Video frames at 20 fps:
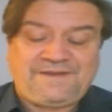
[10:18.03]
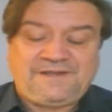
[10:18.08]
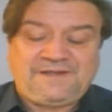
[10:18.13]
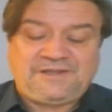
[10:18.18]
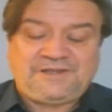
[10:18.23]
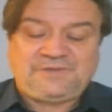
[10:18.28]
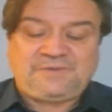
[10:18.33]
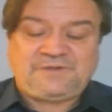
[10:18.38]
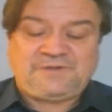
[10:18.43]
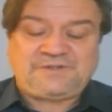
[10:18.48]

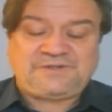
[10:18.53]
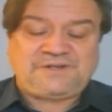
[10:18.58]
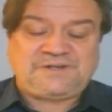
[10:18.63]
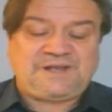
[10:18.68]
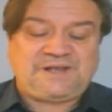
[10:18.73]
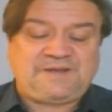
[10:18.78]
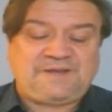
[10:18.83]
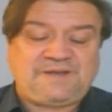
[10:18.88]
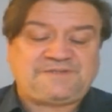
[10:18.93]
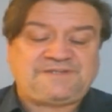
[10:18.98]
the wizard
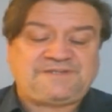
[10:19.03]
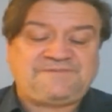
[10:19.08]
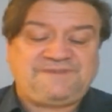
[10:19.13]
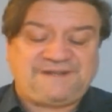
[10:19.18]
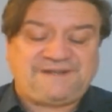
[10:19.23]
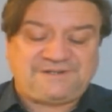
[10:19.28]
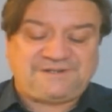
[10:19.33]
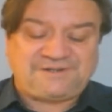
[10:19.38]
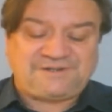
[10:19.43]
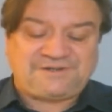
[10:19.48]
helped the
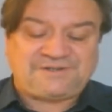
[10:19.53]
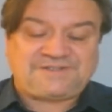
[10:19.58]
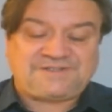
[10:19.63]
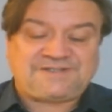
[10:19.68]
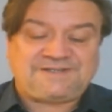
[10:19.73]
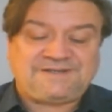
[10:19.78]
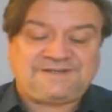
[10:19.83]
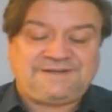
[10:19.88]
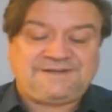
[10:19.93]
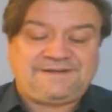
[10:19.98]
villagers,
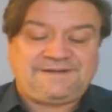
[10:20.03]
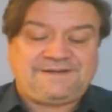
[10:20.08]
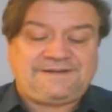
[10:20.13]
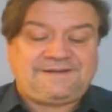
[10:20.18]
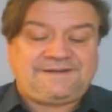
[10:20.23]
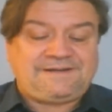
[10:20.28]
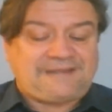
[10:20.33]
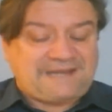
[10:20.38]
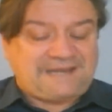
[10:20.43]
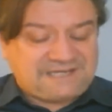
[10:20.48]

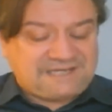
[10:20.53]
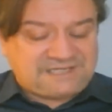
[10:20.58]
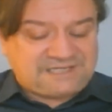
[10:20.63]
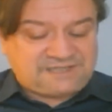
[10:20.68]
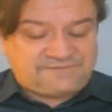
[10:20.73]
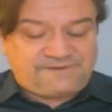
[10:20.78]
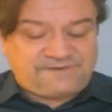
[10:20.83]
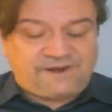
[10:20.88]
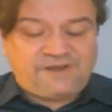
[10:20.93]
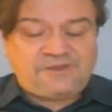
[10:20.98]
like his
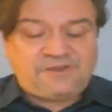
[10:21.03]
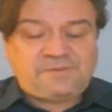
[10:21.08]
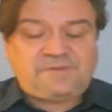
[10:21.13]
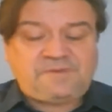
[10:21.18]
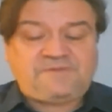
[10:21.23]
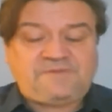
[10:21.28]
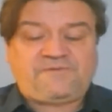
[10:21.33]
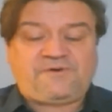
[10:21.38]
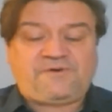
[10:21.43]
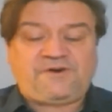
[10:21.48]
father
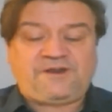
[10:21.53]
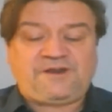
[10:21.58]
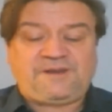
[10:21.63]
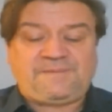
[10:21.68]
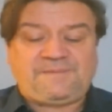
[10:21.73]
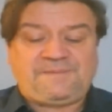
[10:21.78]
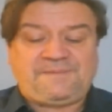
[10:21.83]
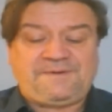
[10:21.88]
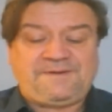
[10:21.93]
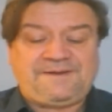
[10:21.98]
before
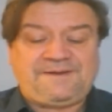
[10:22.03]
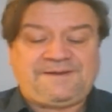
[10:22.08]
him,